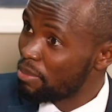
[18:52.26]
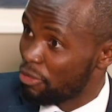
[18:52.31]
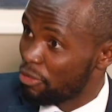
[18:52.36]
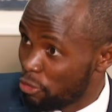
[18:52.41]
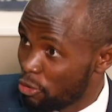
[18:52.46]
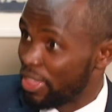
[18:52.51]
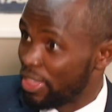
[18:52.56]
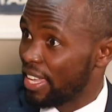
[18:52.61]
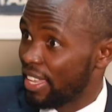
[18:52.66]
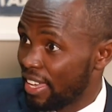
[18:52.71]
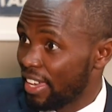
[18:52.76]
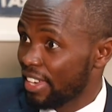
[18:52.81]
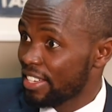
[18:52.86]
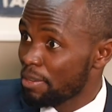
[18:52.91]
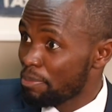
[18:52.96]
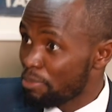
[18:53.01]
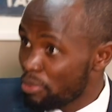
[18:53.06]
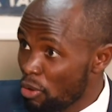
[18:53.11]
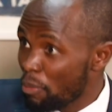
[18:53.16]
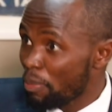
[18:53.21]
before they get
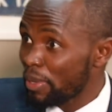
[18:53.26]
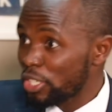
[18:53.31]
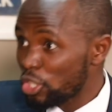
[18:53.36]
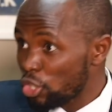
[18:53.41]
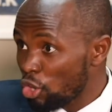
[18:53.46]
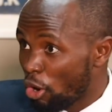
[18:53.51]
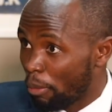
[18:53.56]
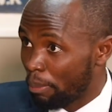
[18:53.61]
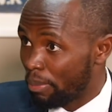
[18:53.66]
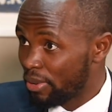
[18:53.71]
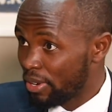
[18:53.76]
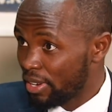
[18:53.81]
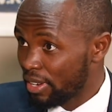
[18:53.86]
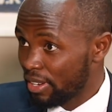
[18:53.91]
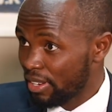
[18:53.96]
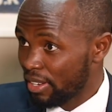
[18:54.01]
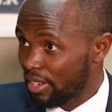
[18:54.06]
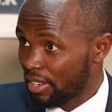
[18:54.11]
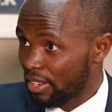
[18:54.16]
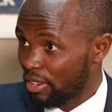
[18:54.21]
a proper job,
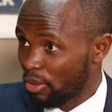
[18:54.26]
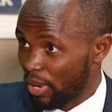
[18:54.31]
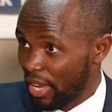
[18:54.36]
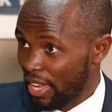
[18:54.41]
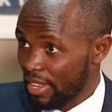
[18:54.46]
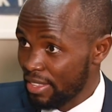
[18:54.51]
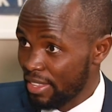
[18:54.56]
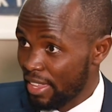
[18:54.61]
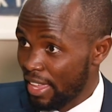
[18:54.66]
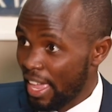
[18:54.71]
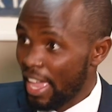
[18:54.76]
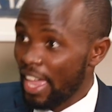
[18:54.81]
okay?